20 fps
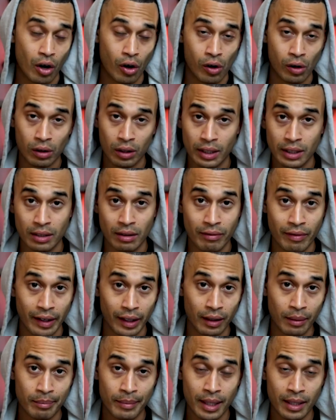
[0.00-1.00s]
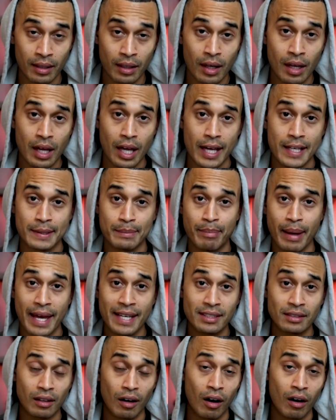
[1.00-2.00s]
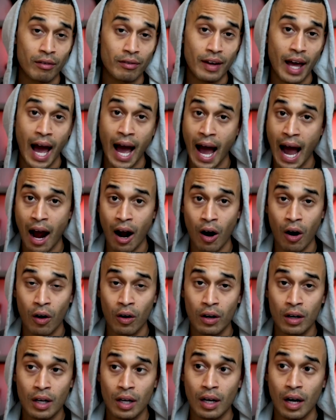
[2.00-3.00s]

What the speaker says: early development is based off how